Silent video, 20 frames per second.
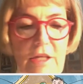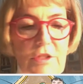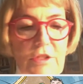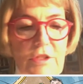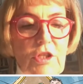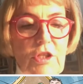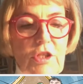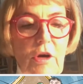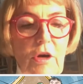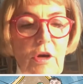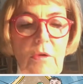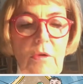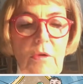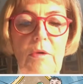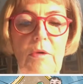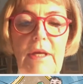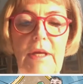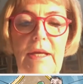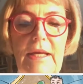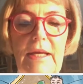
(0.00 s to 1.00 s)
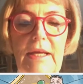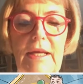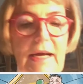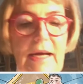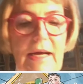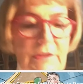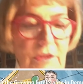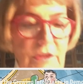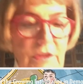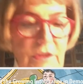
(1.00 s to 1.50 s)
So
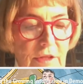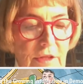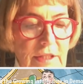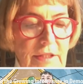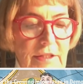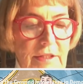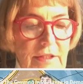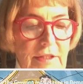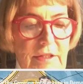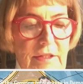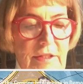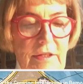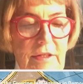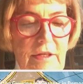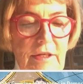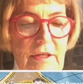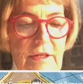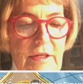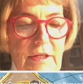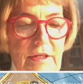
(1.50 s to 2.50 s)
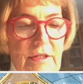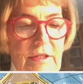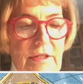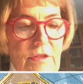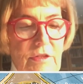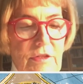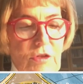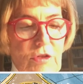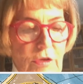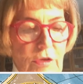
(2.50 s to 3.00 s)
under these
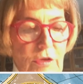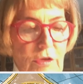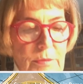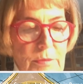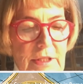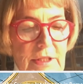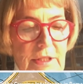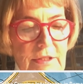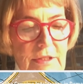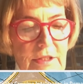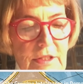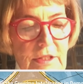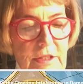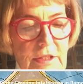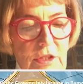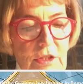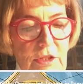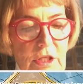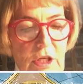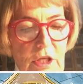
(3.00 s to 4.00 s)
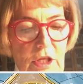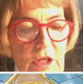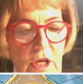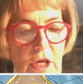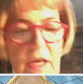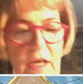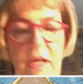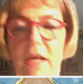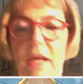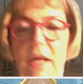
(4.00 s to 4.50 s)
circumstances,
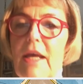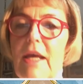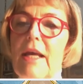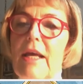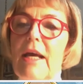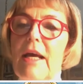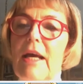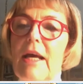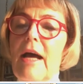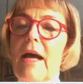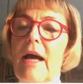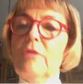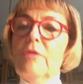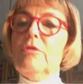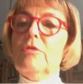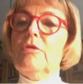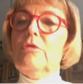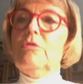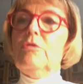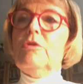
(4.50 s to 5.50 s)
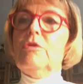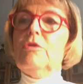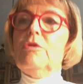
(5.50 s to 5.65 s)
how do you